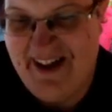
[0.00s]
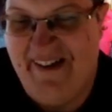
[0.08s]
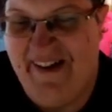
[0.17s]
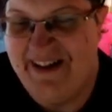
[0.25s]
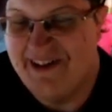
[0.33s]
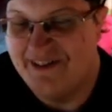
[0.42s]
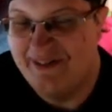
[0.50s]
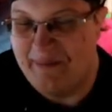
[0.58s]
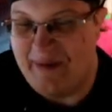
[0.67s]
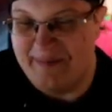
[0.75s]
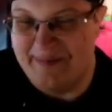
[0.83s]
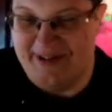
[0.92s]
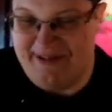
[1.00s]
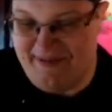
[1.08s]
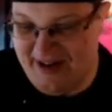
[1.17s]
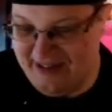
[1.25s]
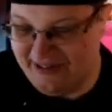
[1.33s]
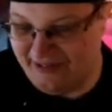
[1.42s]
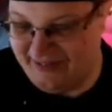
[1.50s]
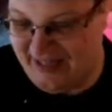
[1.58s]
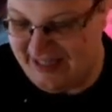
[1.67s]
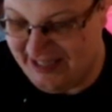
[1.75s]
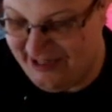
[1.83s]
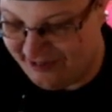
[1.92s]
I don't remember if I told
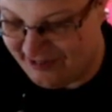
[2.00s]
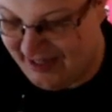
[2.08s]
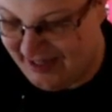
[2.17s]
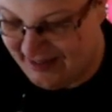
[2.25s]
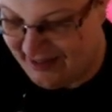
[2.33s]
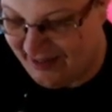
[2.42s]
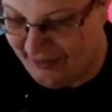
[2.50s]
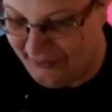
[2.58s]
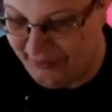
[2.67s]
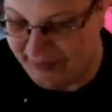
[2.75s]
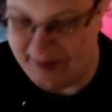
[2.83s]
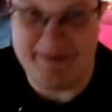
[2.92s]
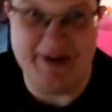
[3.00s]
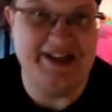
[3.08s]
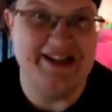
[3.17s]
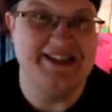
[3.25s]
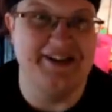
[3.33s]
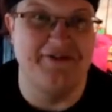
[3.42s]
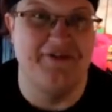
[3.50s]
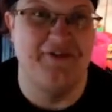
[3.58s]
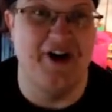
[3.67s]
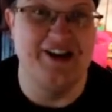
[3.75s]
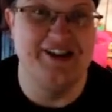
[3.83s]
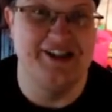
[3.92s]
that story in the other one, but it is a
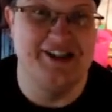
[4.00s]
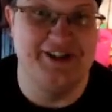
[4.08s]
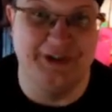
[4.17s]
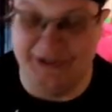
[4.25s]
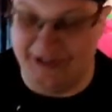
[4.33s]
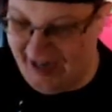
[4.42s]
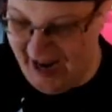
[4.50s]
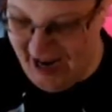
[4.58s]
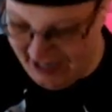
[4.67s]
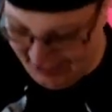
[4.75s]
fun story, and